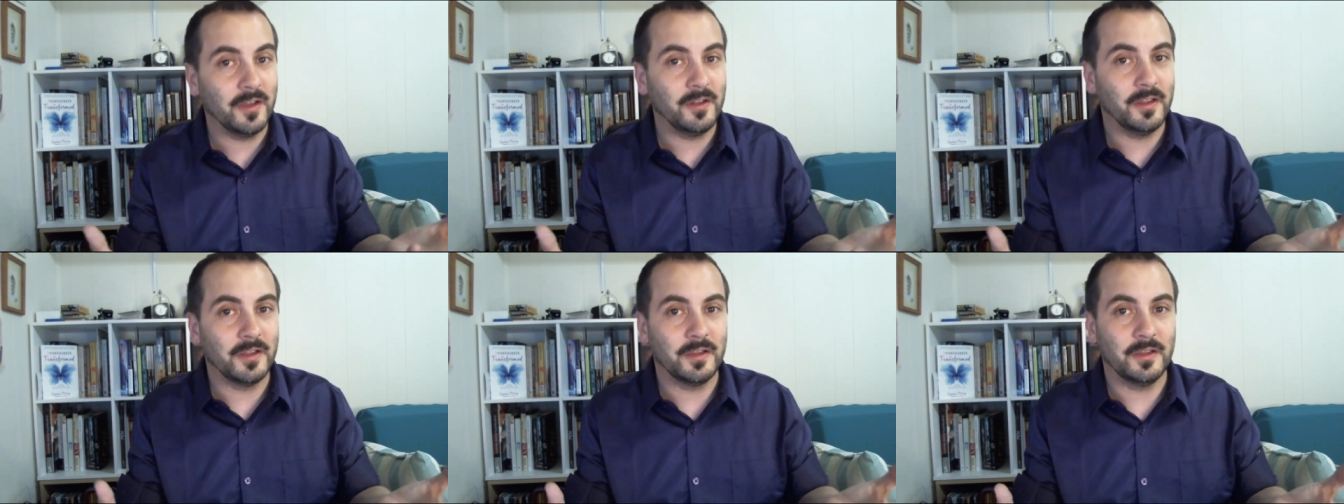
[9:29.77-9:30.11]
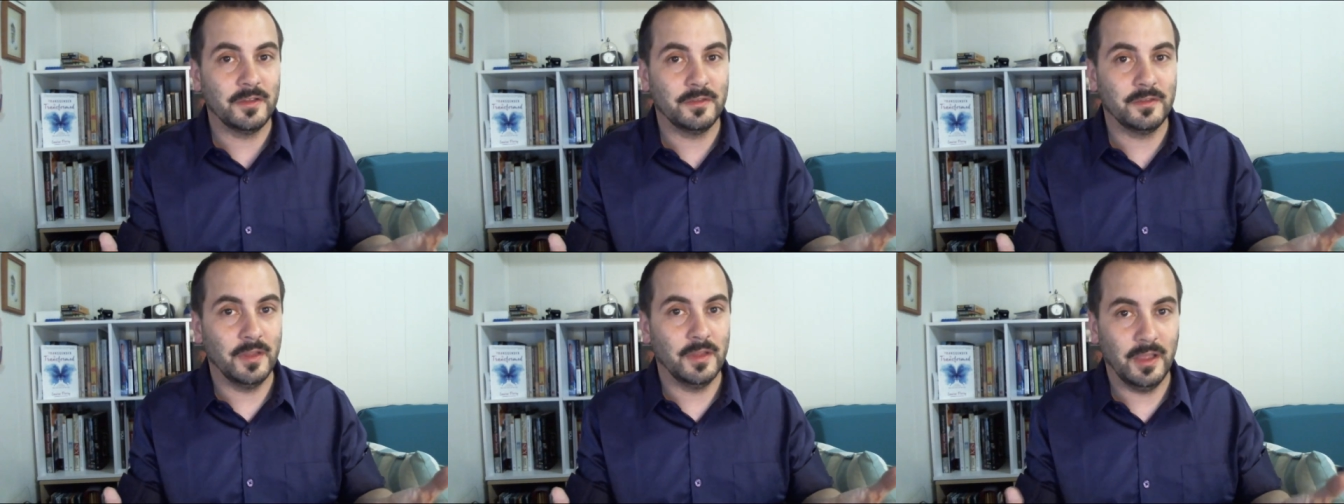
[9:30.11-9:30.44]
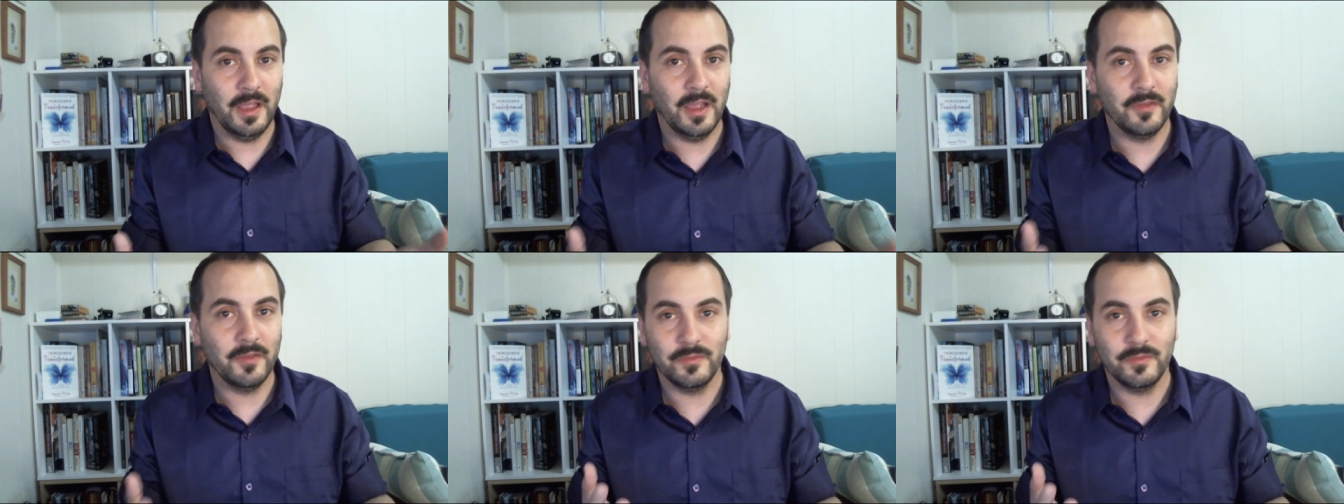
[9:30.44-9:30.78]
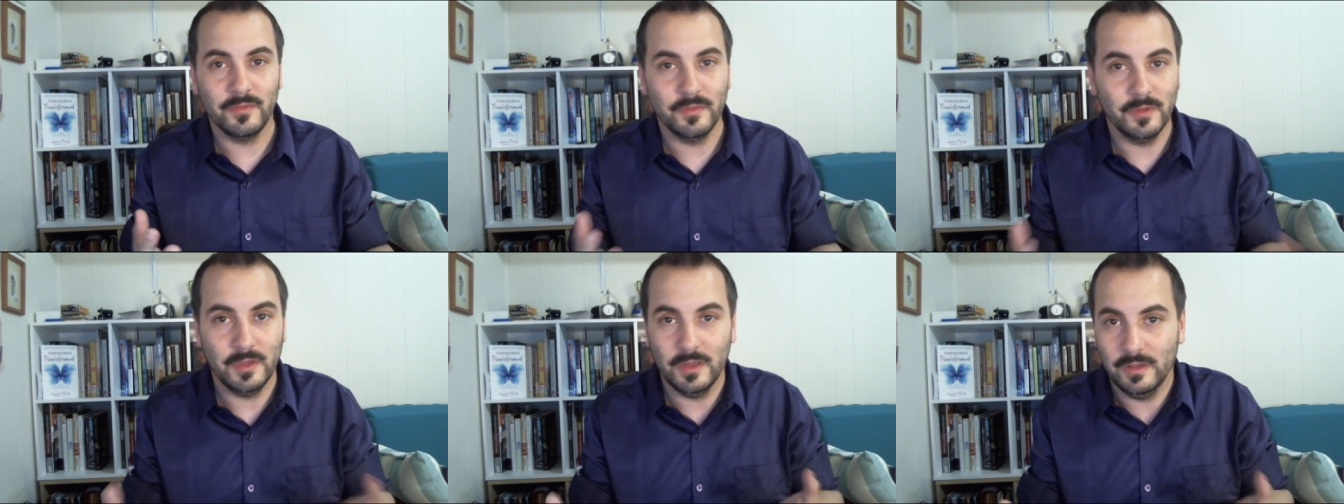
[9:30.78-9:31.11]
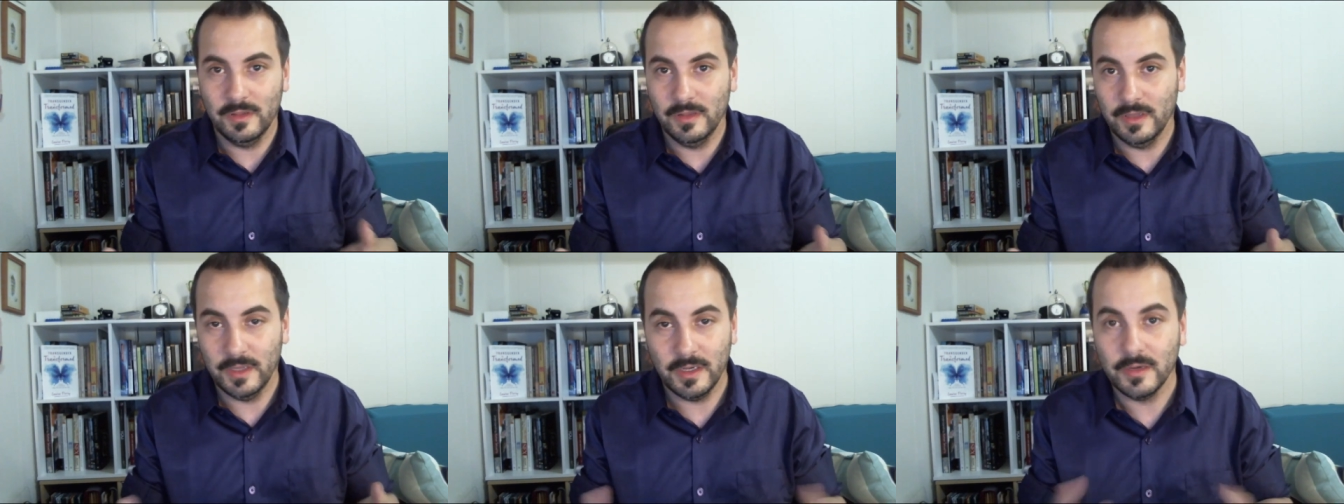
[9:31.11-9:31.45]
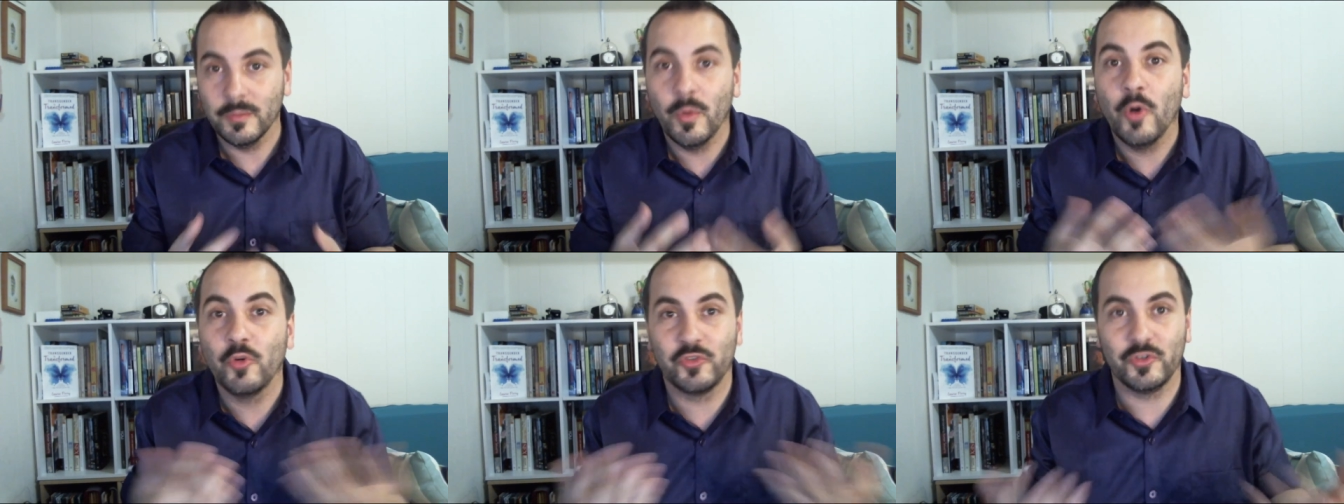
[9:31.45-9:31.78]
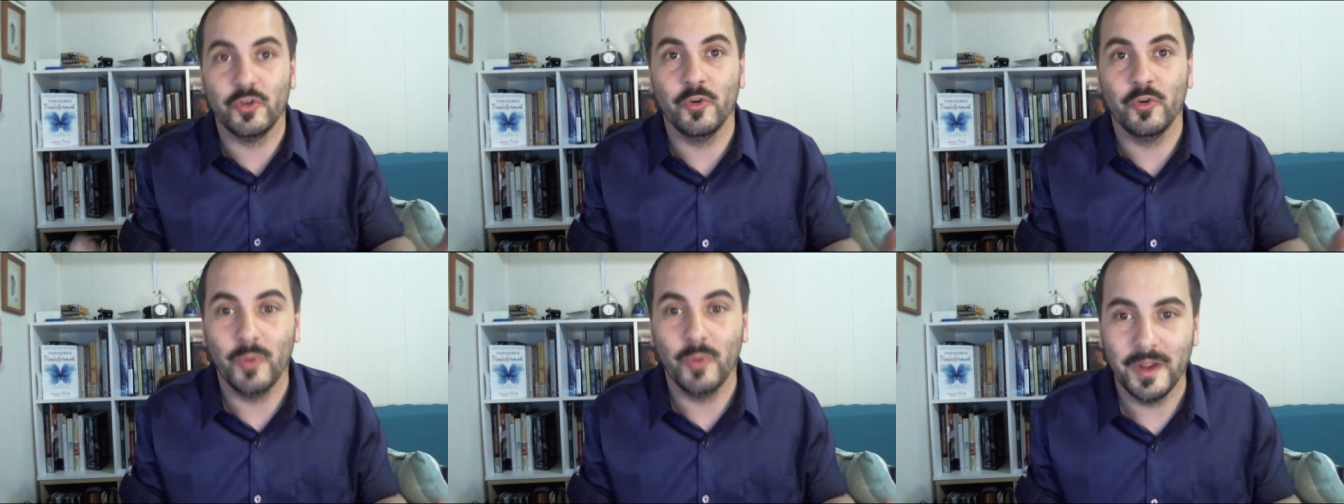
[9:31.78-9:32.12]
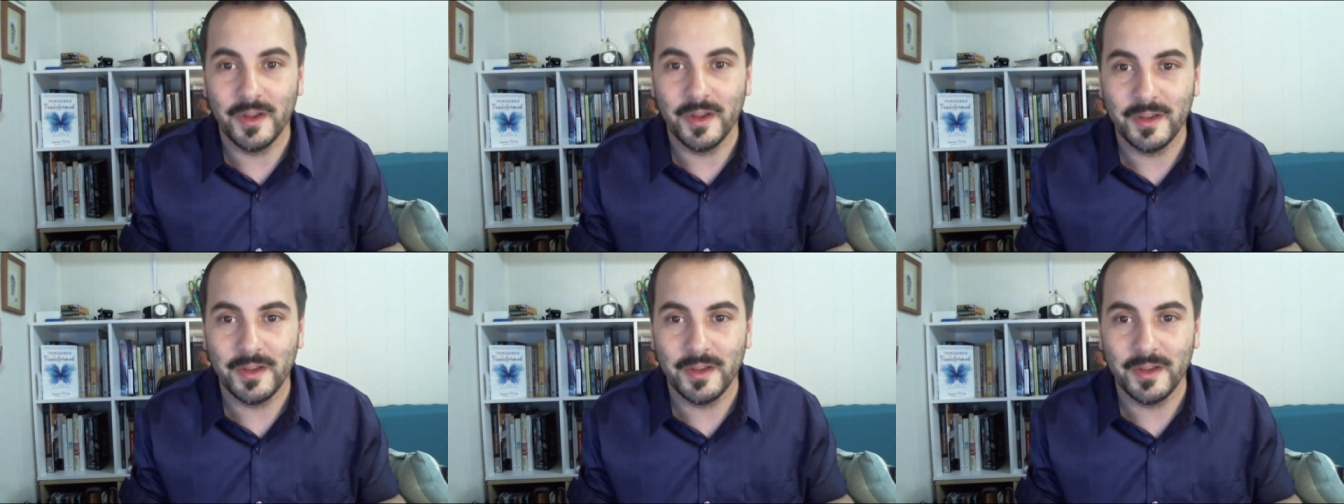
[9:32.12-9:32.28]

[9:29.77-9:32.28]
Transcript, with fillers: like it have in an emotional way.